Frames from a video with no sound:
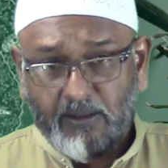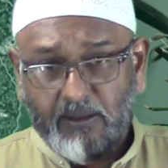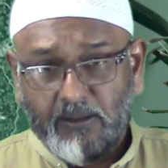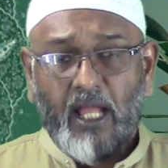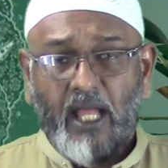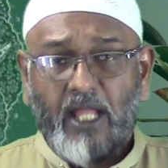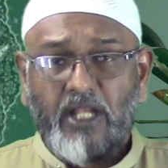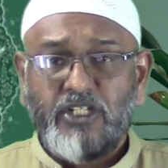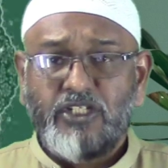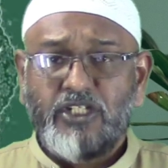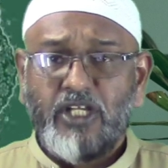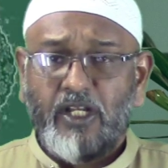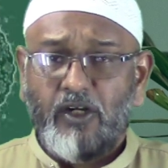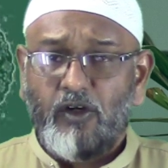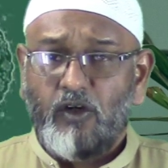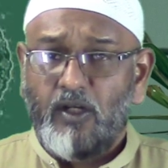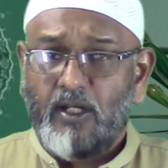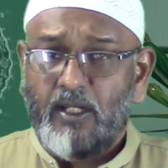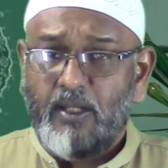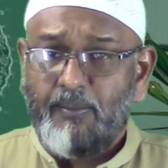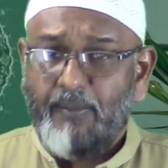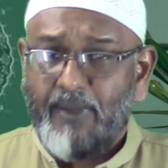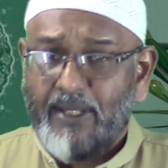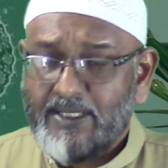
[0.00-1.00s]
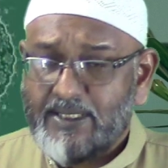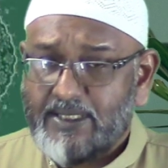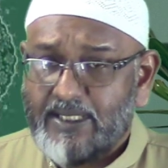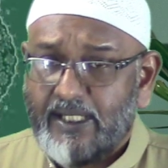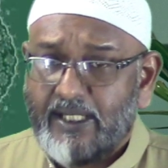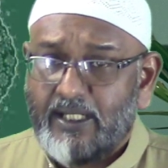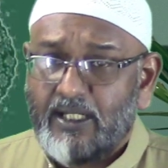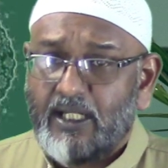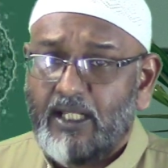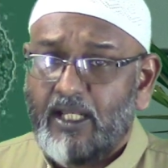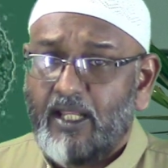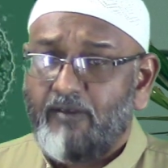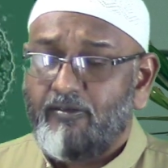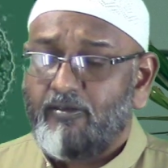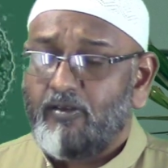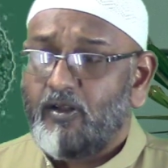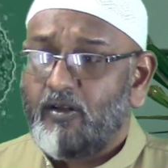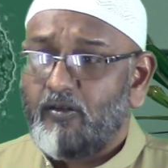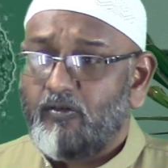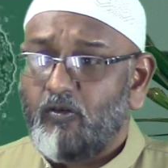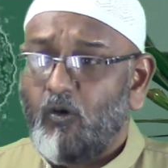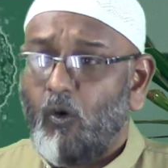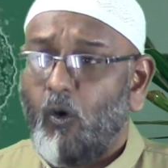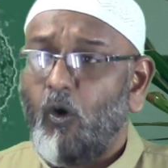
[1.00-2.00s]
and generally maintain a level
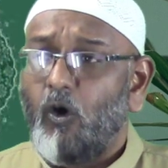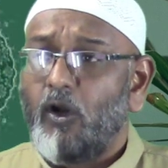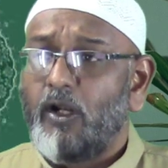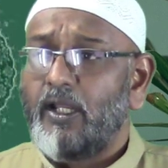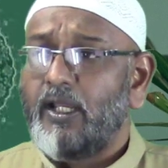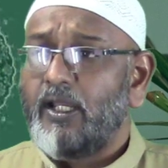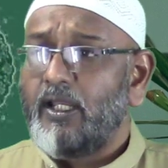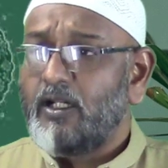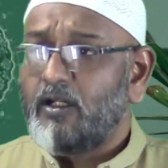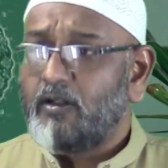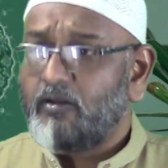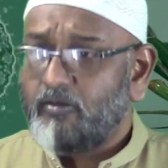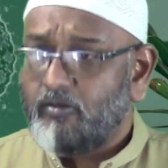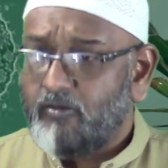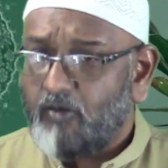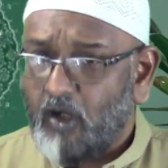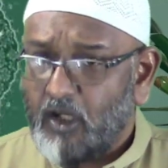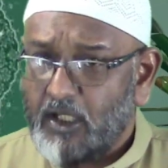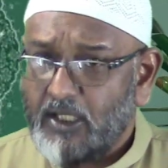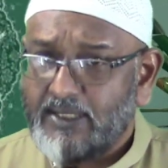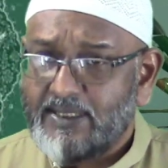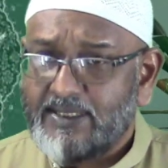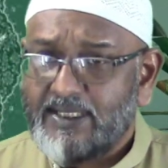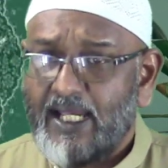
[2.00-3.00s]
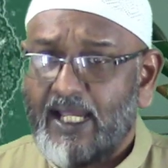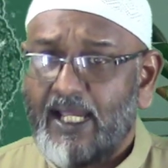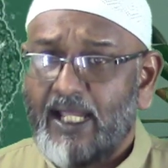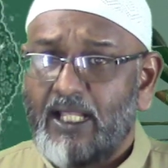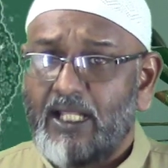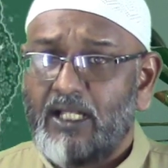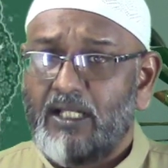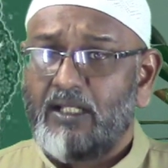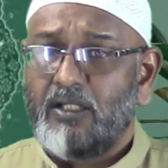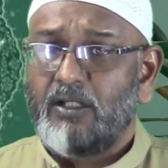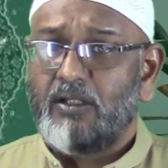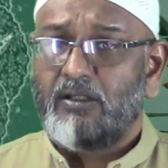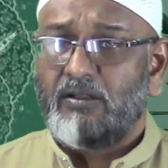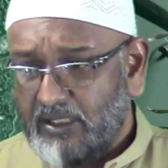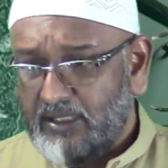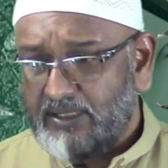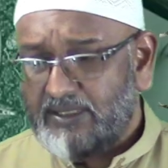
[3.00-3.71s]
of order in a volatile,